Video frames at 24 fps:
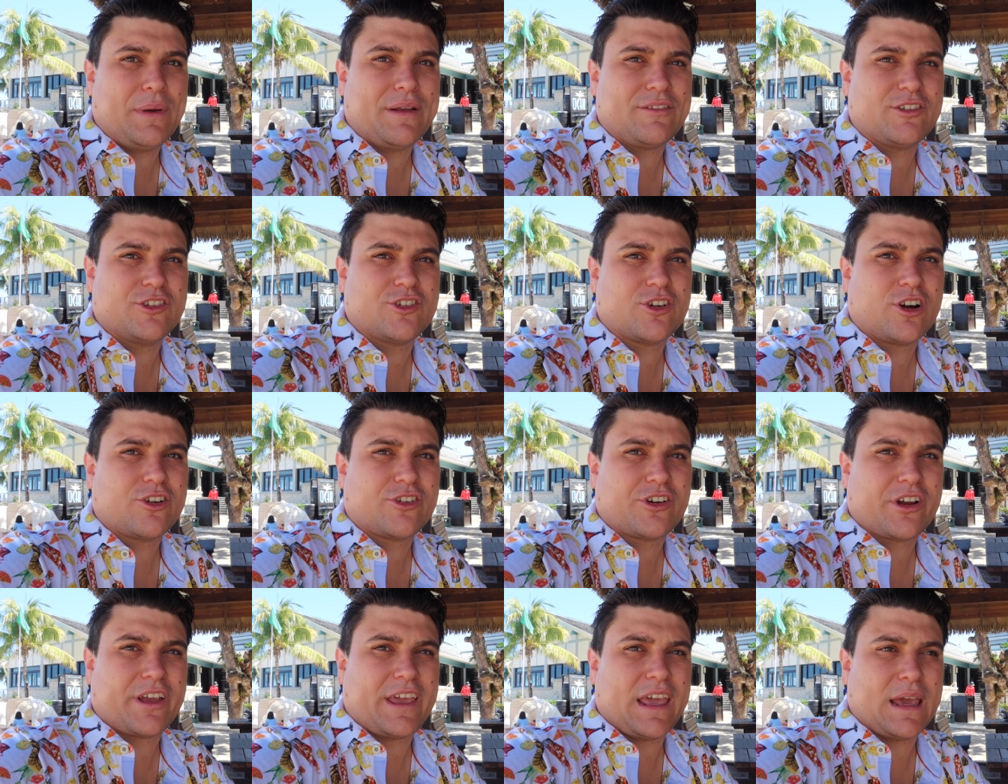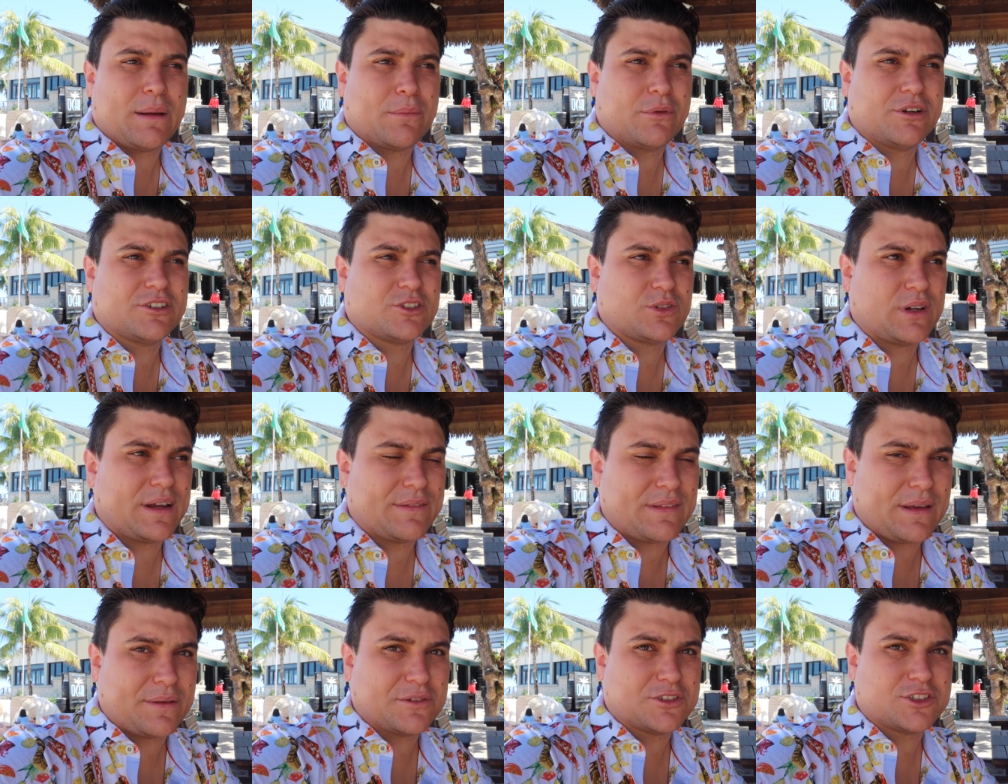we have to charge our camera, so I
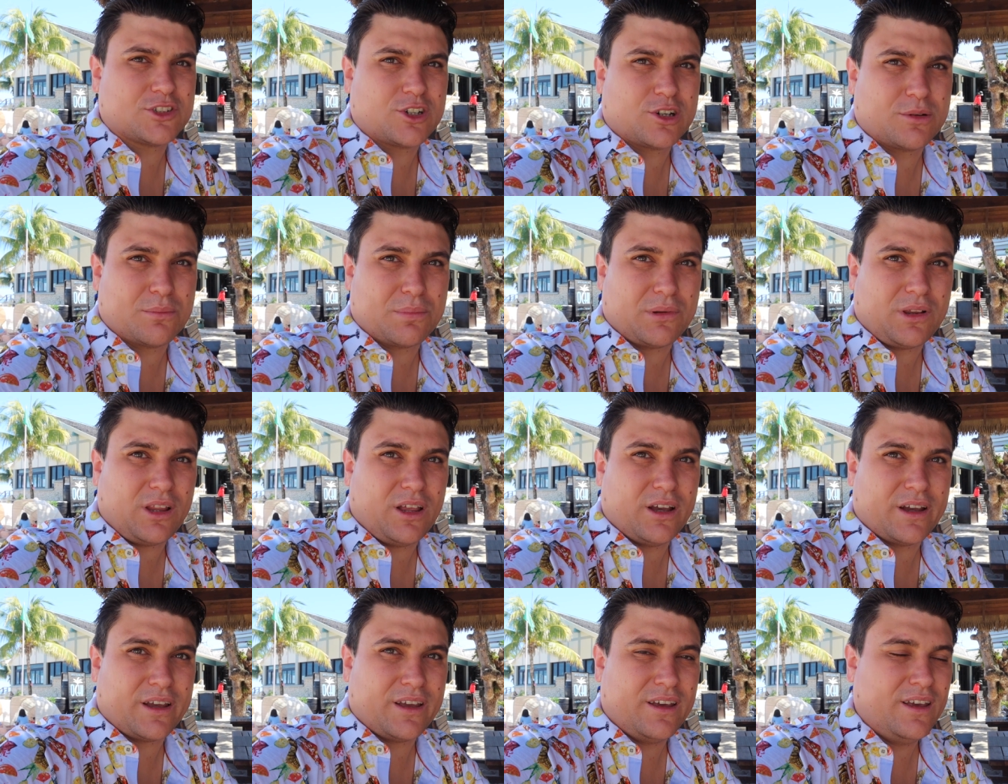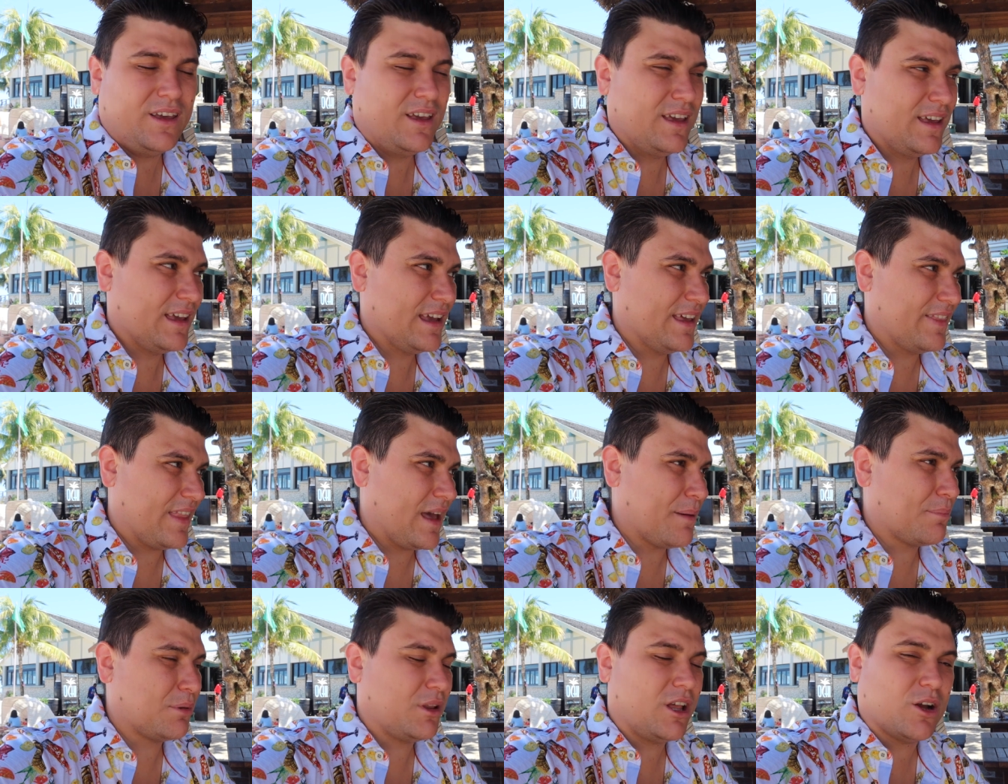have to have a certain plug,
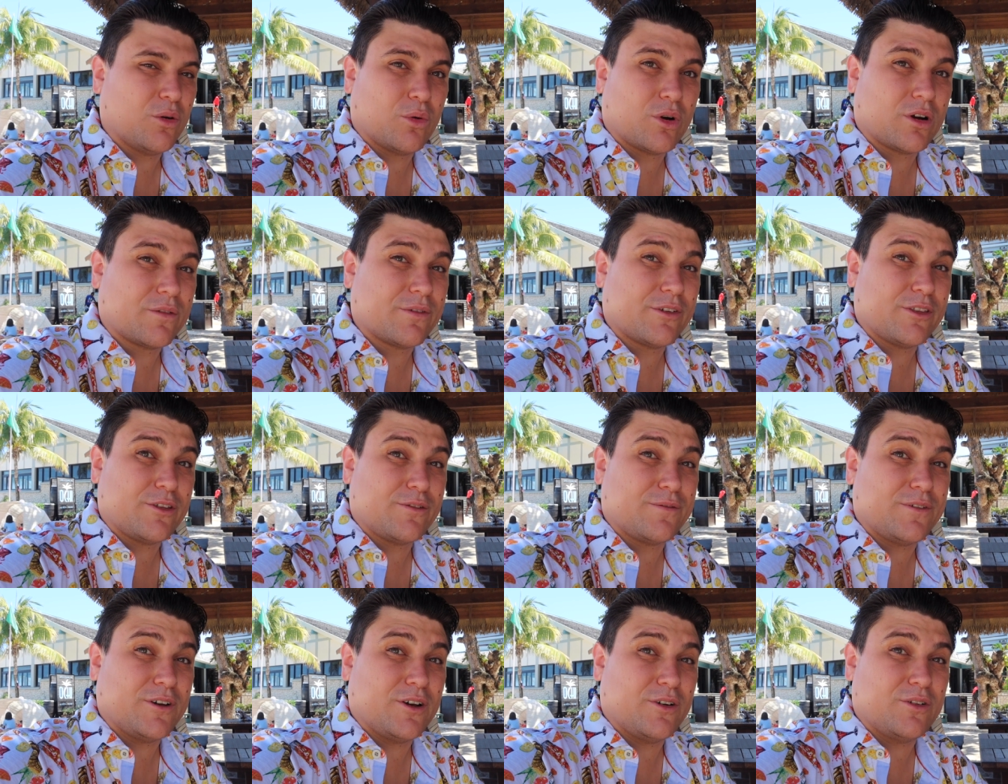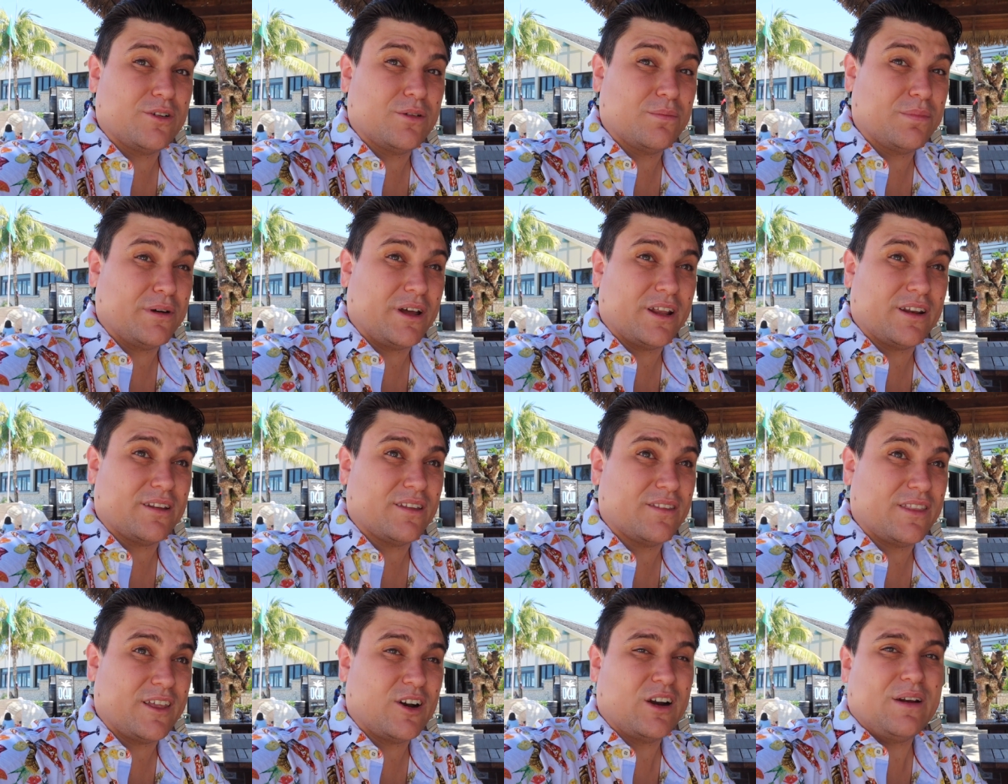and that plug worked for the phone, but
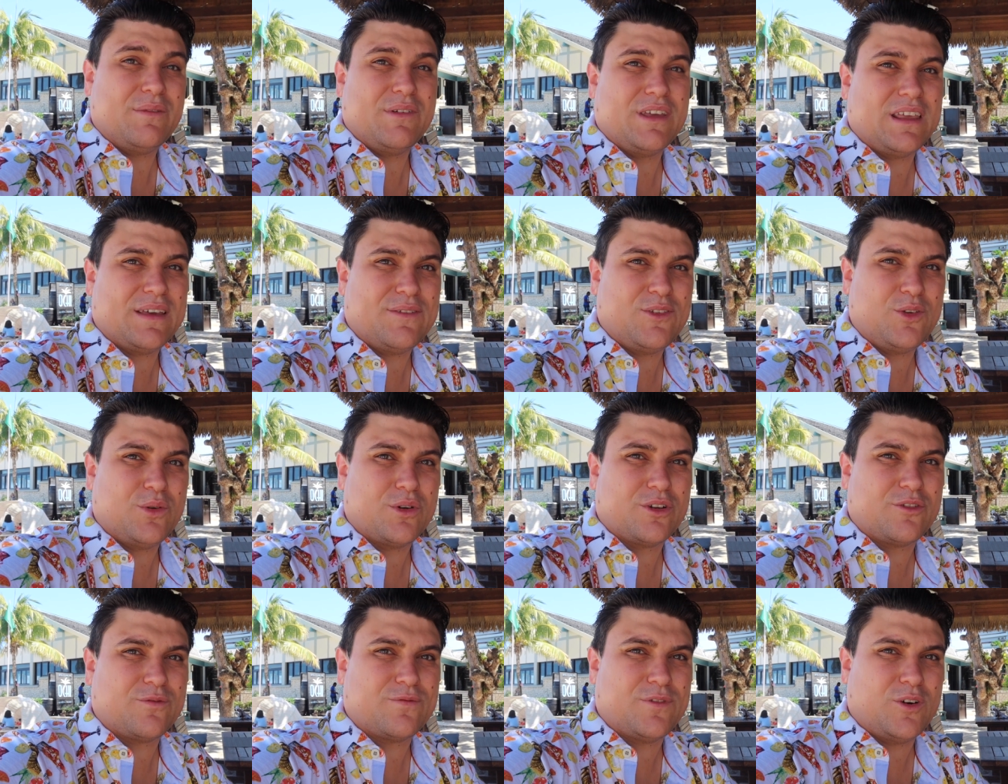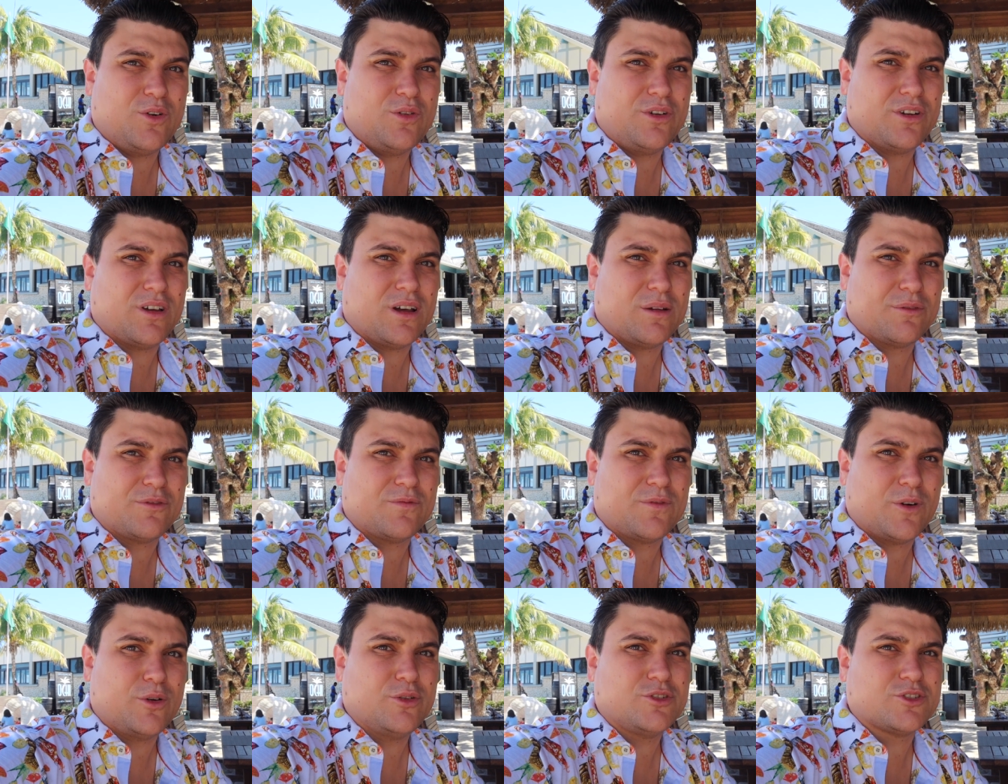they don't even give you a phone
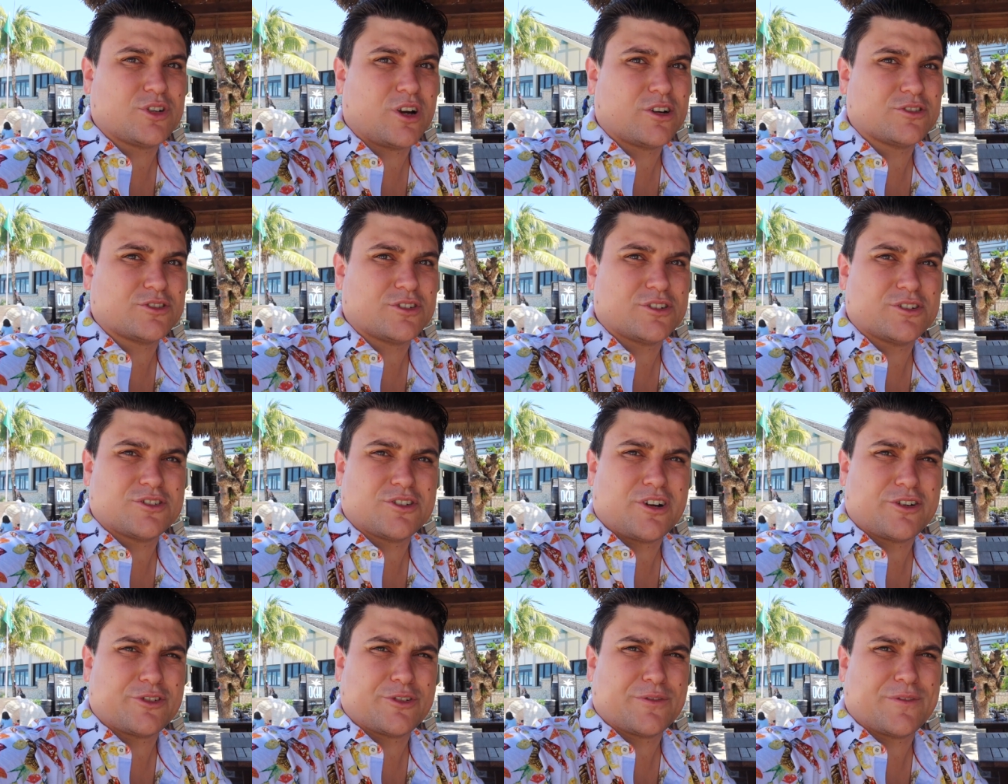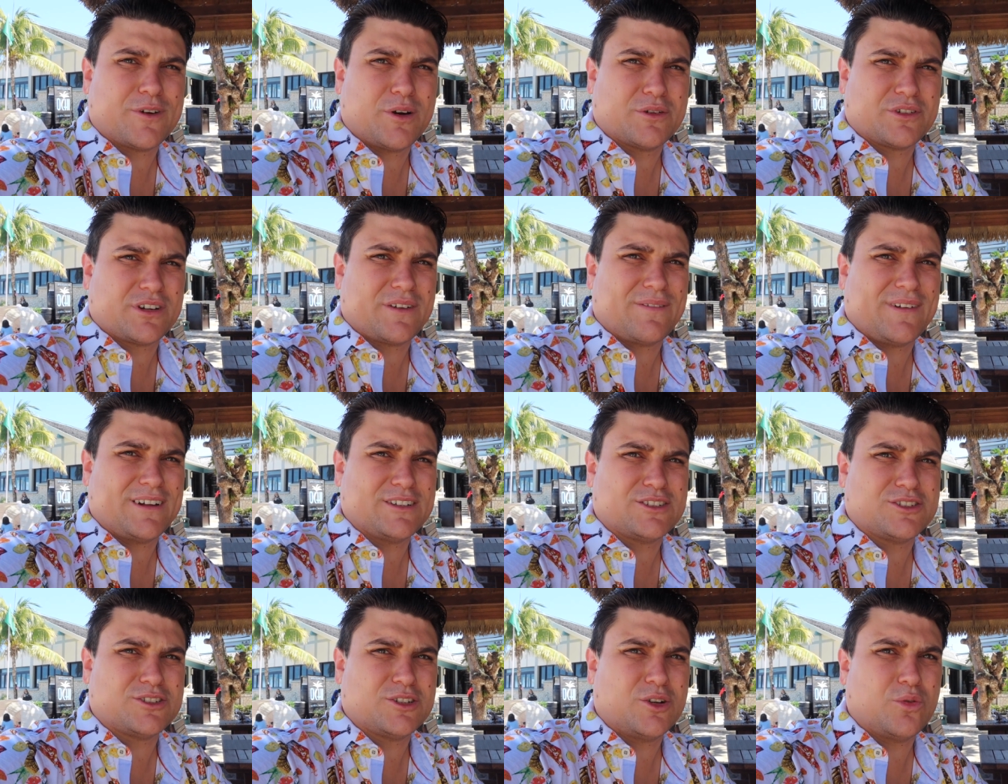a phone charger to charge your phone, which I
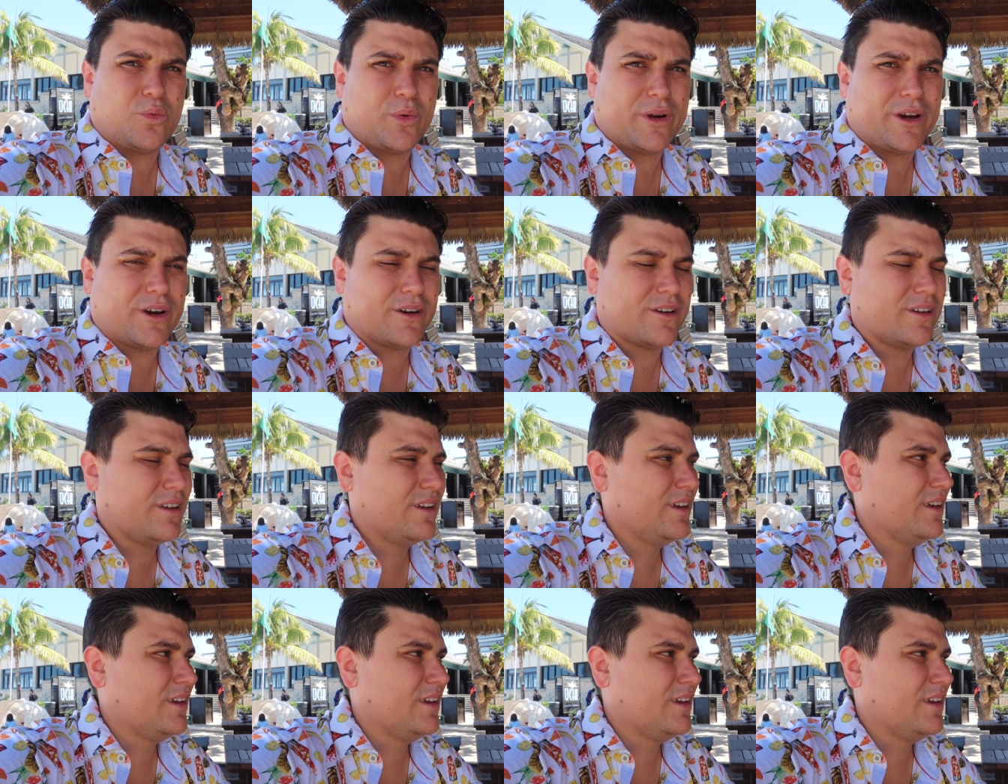find so weird.